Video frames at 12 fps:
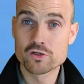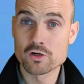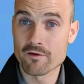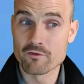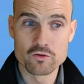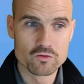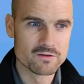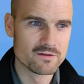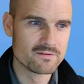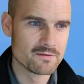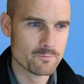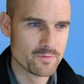sure I have a new
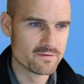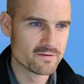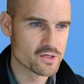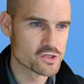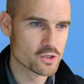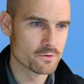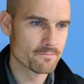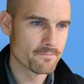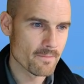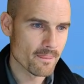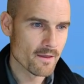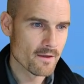TCP session
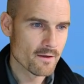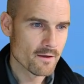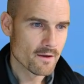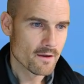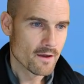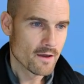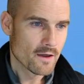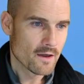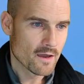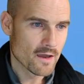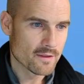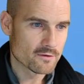
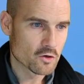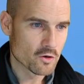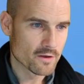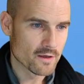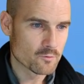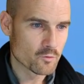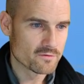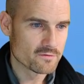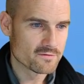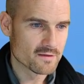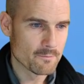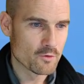and connect with the
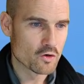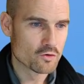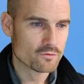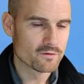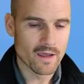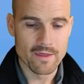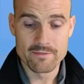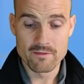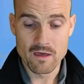same account. And